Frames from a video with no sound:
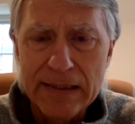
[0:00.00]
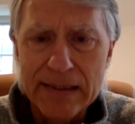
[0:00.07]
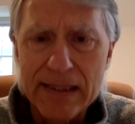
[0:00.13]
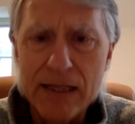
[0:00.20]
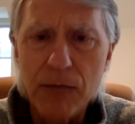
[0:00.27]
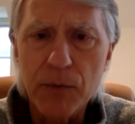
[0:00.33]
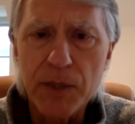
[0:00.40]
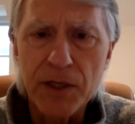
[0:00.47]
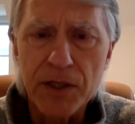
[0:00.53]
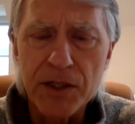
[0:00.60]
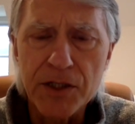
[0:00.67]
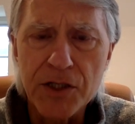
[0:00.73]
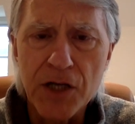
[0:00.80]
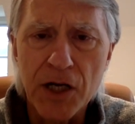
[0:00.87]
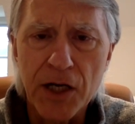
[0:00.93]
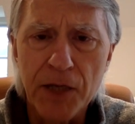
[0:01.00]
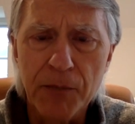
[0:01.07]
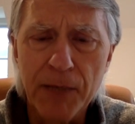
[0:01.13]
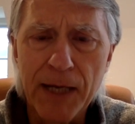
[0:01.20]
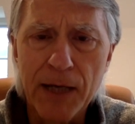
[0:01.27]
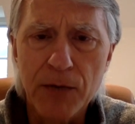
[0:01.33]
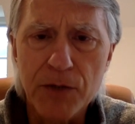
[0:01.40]
Then we're going to talk
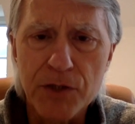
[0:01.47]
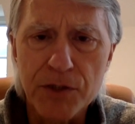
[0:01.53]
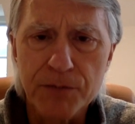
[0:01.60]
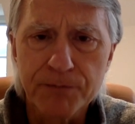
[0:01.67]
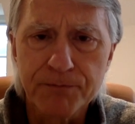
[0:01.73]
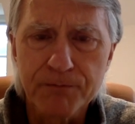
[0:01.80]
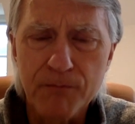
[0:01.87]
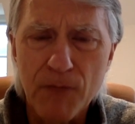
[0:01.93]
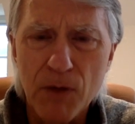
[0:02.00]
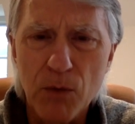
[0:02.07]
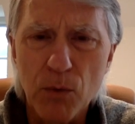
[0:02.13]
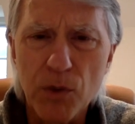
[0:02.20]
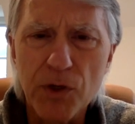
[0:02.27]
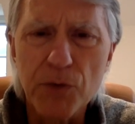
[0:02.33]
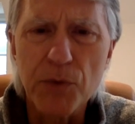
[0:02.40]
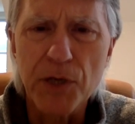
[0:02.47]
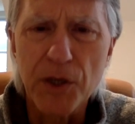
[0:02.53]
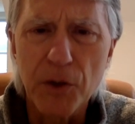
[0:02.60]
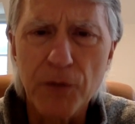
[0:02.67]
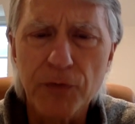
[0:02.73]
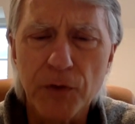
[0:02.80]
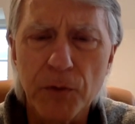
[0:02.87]
about where do we
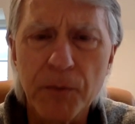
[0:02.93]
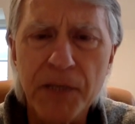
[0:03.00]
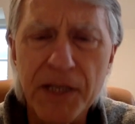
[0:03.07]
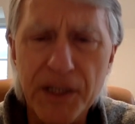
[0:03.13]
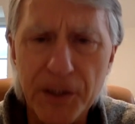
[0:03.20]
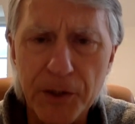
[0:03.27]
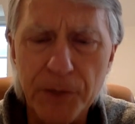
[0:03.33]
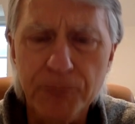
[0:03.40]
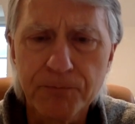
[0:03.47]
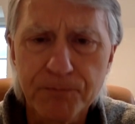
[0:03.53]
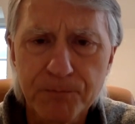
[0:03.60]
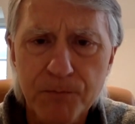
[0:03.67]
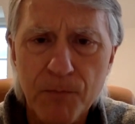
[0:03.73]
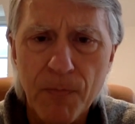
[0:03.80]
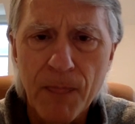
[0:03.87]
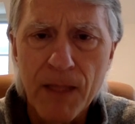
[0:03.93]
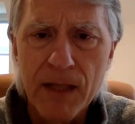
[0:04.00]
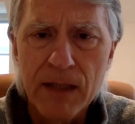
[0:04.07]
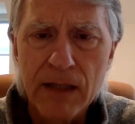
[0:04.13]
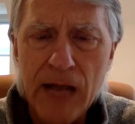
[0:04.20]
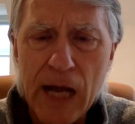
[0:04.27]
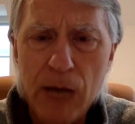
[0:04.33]
go from here?
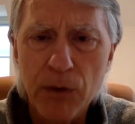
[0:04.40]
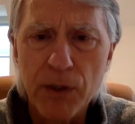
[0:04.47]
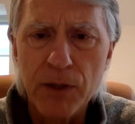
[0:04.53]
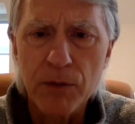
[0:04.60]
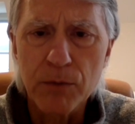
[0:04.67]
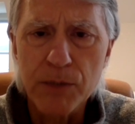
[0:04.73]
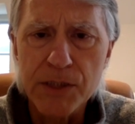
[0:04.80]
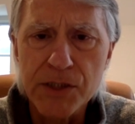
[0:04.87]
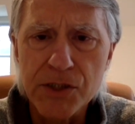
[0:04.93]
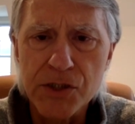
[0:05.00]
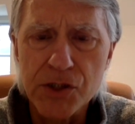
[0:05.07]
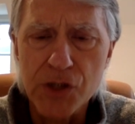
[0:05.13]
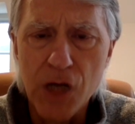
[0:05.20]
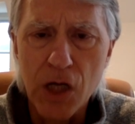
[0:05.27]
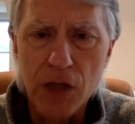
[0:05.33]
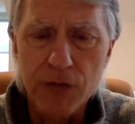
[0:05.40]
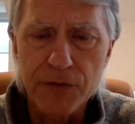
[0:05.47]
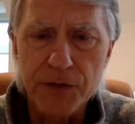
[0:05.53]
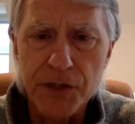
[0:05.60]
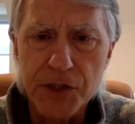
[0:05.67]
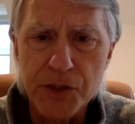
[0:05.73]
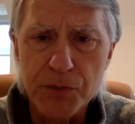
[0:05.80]
How can we
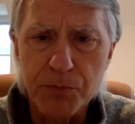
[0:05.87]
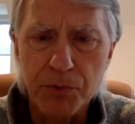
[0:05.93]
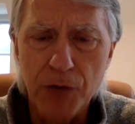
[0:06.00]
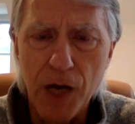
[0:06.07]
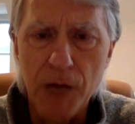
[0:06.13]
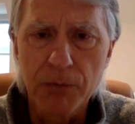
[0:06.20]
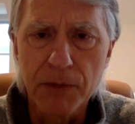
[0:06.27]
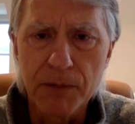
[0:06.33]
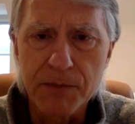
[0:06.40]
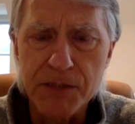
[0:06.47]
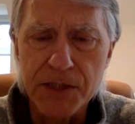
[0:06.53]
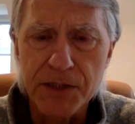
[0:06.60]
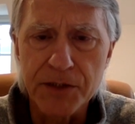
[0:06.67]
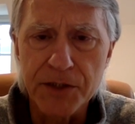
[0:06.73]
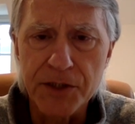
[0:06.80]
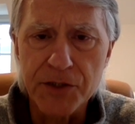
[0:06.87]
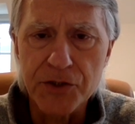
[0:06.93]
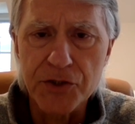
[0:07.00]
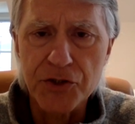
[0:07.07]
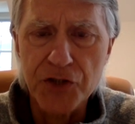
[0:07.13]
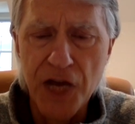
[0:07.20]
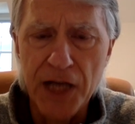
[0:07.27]
solve these problems and these
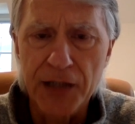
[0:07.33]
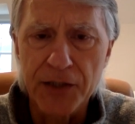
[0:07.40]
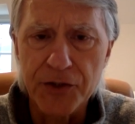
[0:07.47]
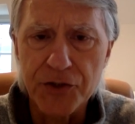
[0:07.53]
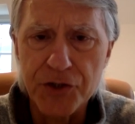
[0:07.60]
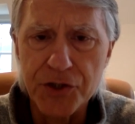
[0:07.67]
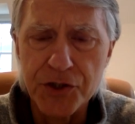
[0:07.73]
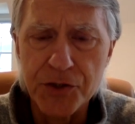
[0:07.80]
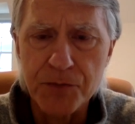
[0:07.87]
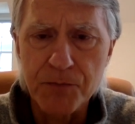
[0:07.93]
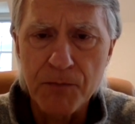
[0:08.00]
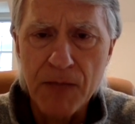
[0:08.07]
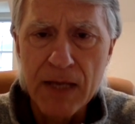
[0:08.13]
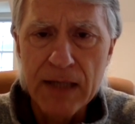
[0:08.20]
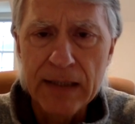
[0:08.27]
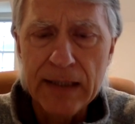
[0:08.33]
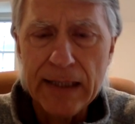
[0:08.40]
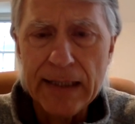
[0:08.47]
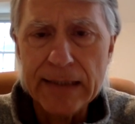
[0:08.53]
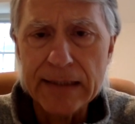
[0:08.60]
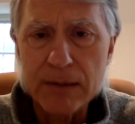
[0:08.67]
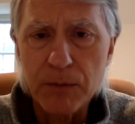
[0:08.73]
challenges?
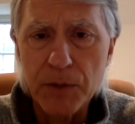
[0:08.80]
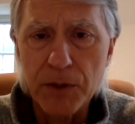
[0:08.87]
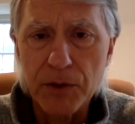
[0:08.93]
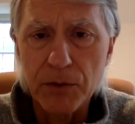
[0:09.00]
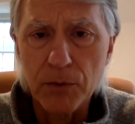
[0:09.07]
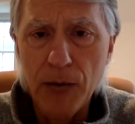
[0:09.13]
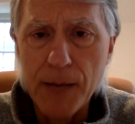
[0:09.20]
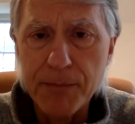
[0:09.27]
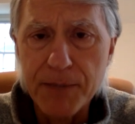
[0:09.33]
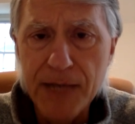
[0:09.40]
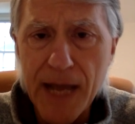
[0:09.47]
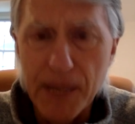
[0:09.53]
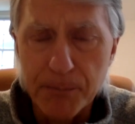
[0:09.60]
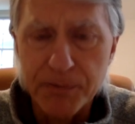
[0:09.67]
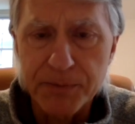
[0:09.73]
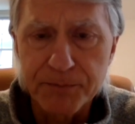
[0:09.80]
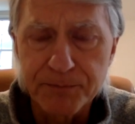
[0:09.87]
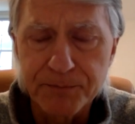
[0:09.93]
And then we're going to wrap it up.